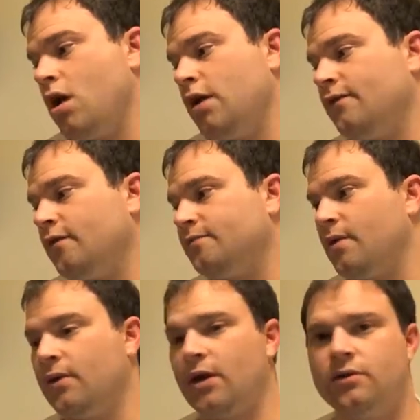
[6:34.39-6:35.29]
as far as
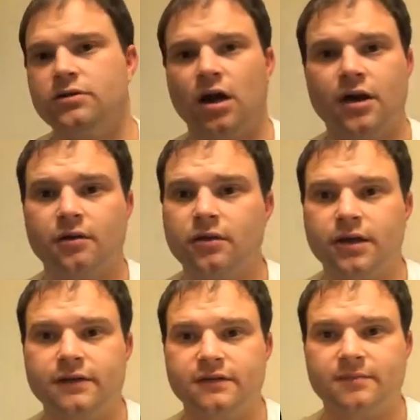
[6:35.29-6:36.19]
Bowie goes, I don't
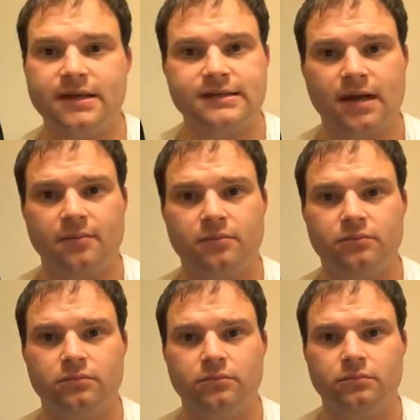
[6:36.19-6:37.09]
think it's his best
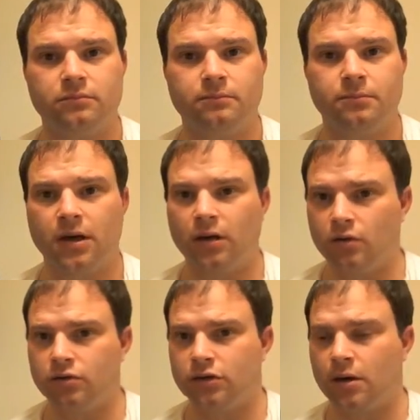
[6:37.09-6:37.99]
album by a
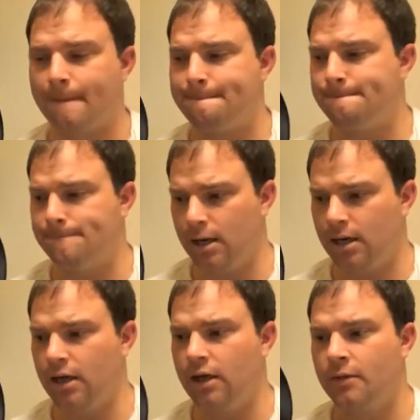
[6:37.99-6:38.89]
long shot,
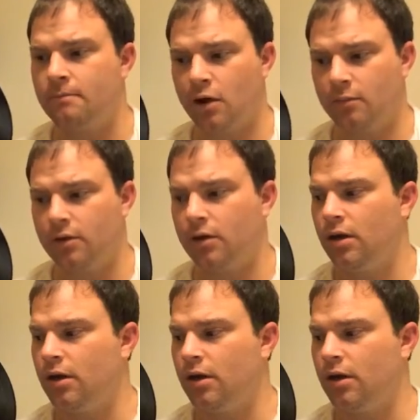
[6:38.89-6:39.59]
but at the moment